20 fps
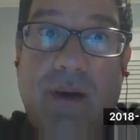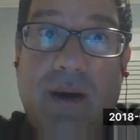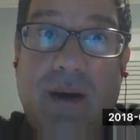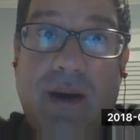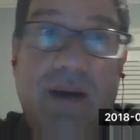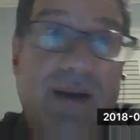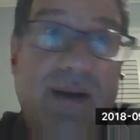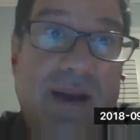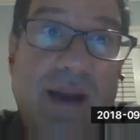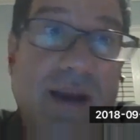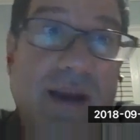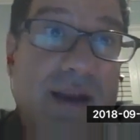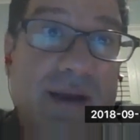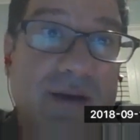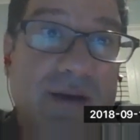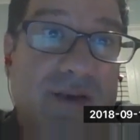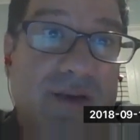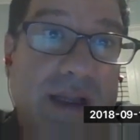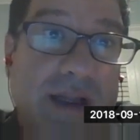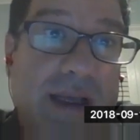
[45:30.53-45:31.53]
and 10
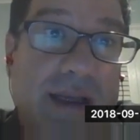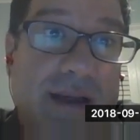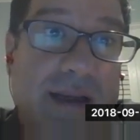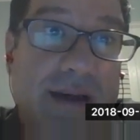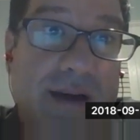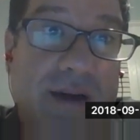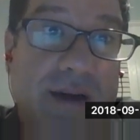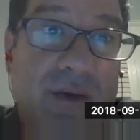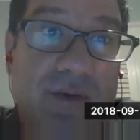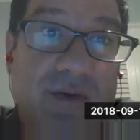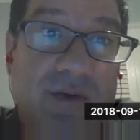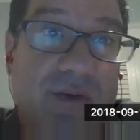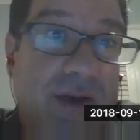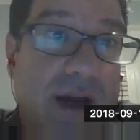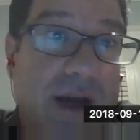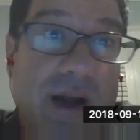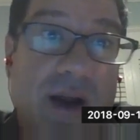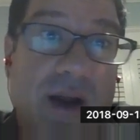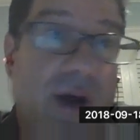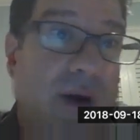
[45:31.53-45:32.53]
years later you
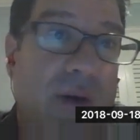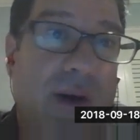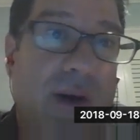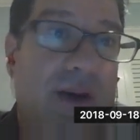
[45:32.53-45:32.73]
decide, no,